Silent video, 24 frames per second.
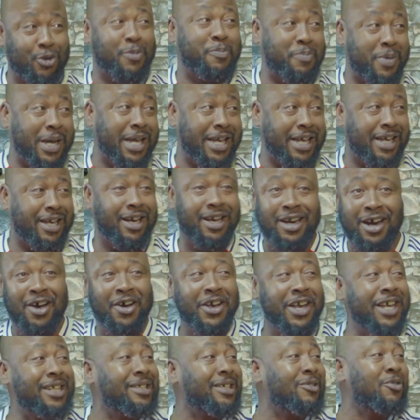to be. You
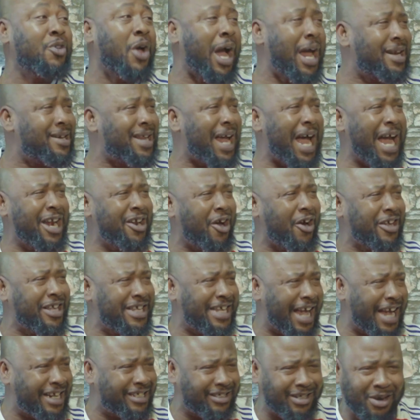know, you're
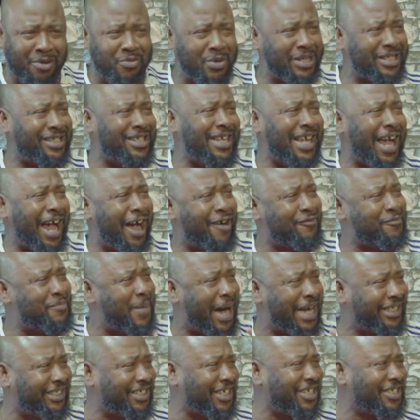down yet. We still
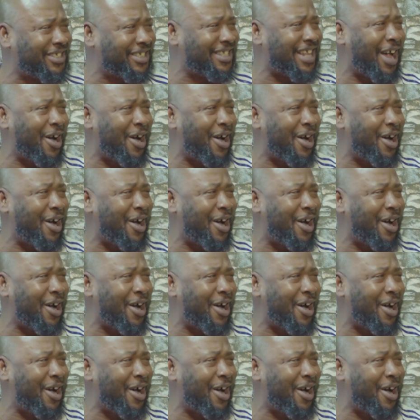have matches